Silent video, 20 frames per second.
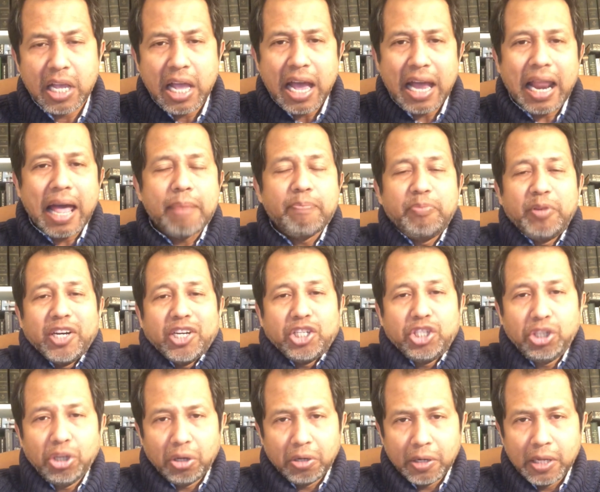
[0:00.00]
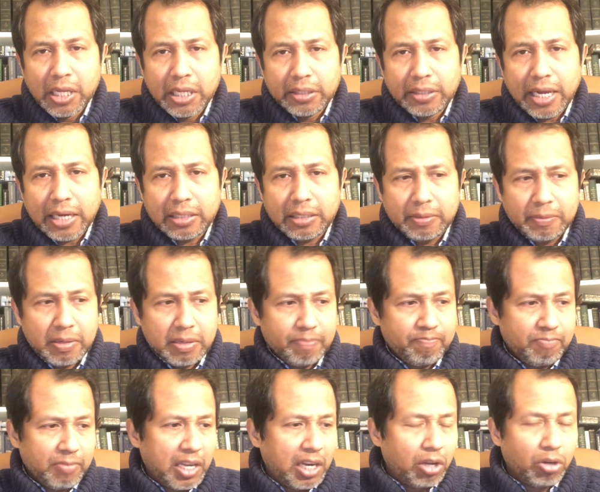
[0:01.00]
And I'm pretty sure that,
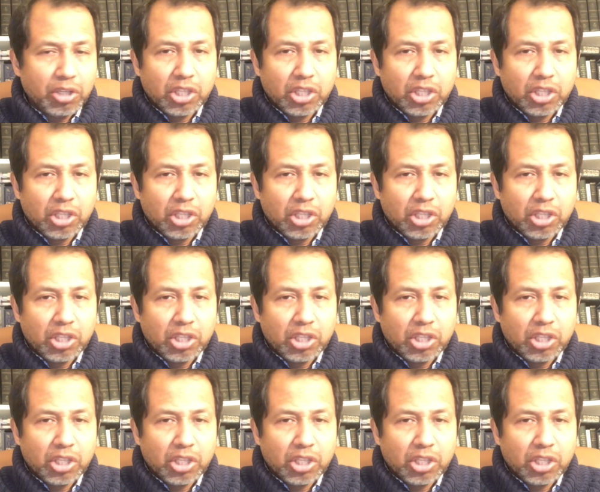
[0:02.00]
you know,